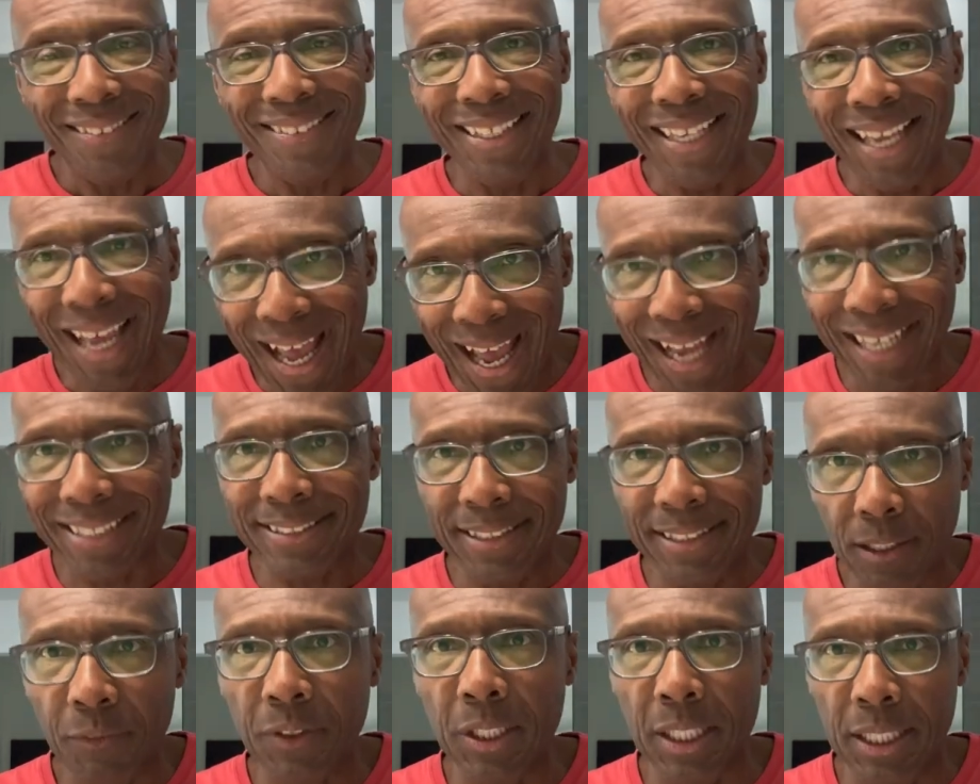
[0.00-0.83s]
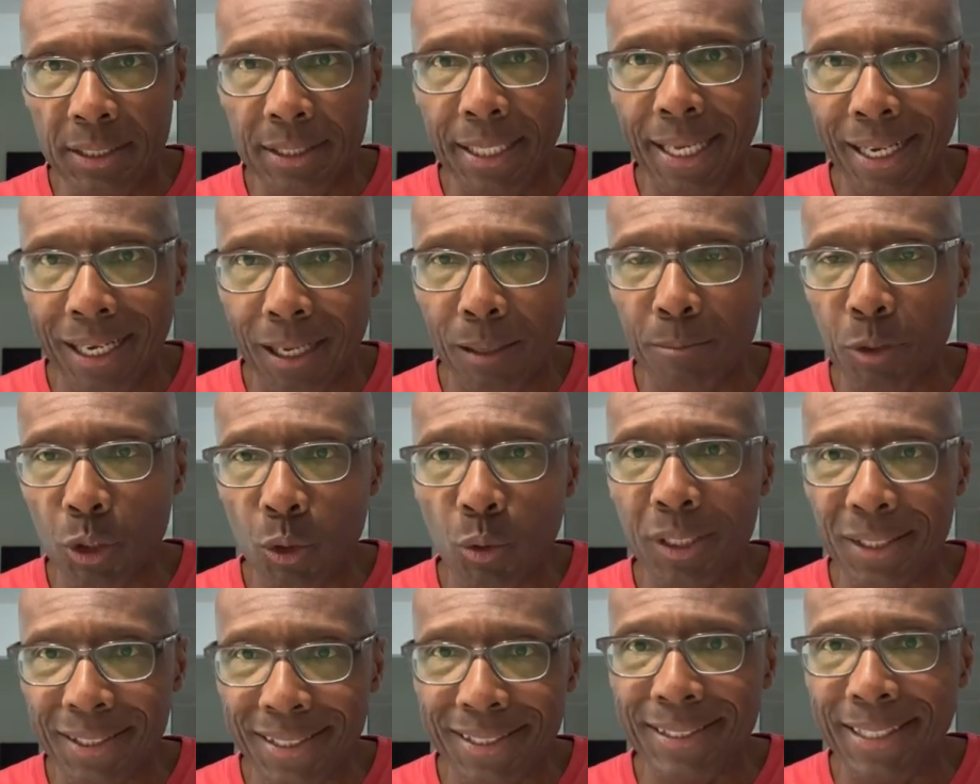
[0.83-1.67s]
The activities that I'm
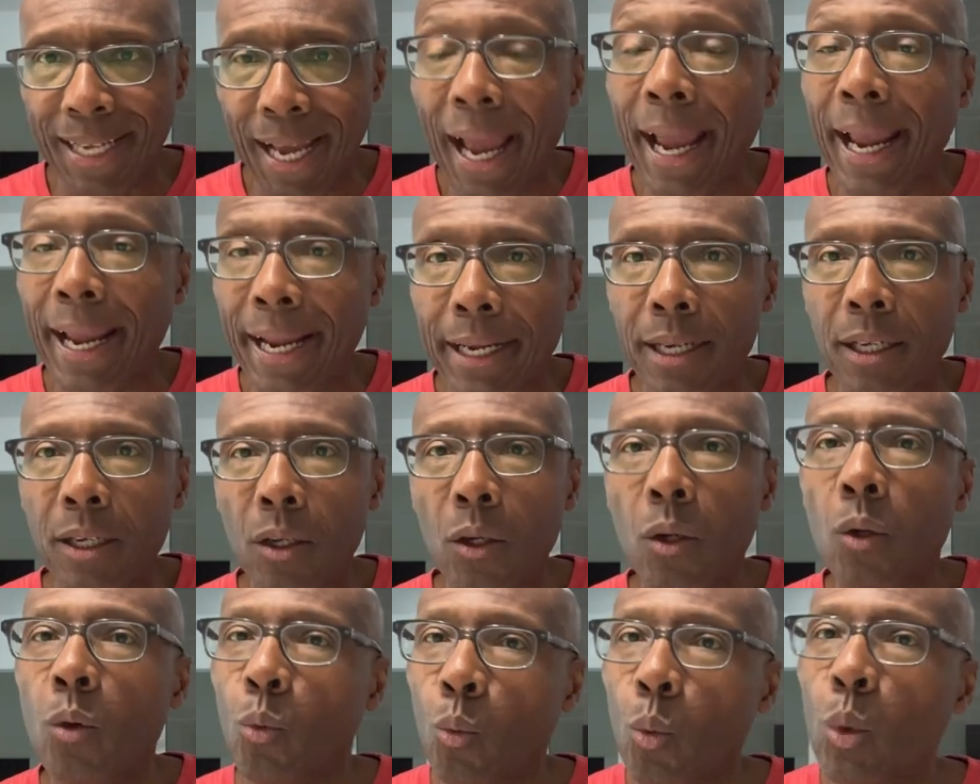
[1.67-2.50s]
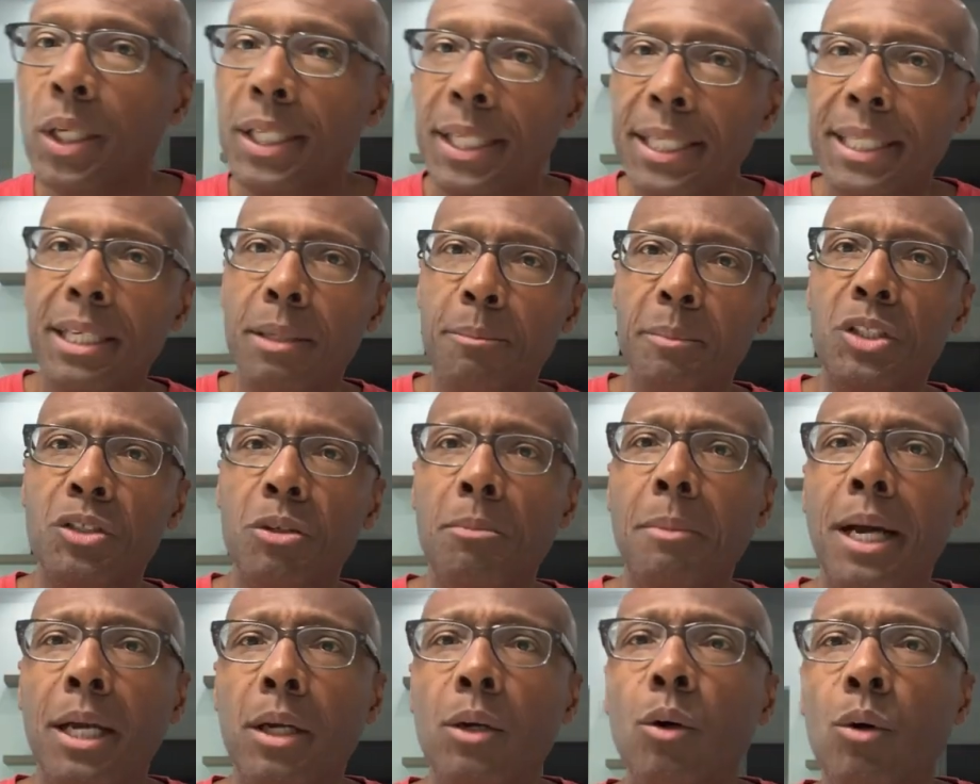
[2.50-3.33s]
doing today, will it get me
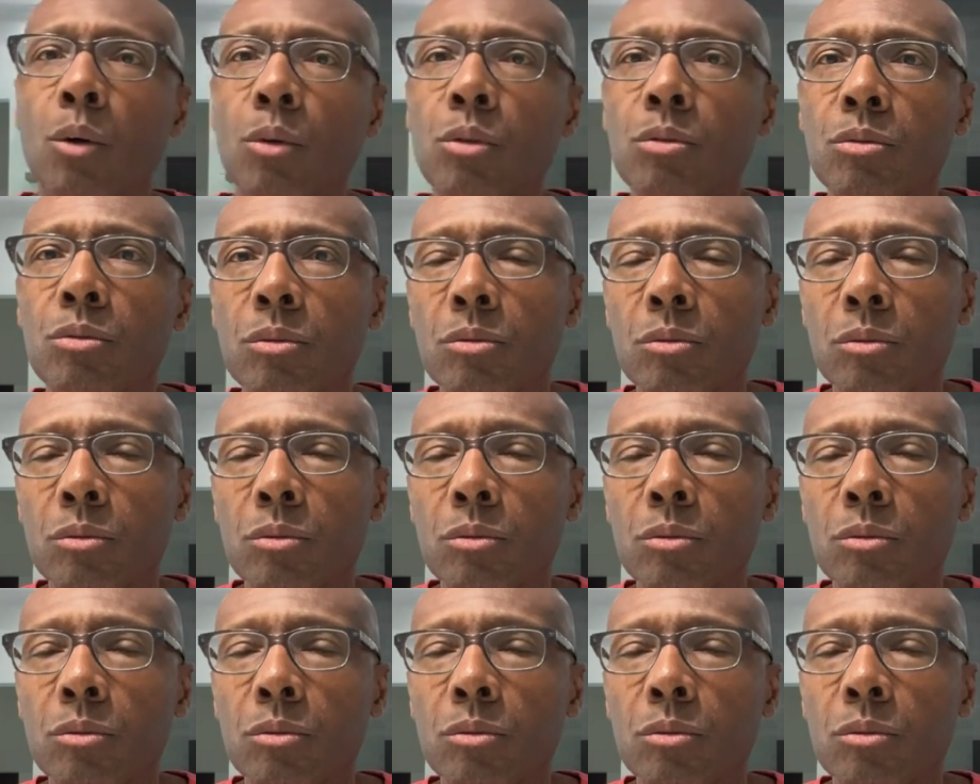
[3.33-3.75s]
to my goal?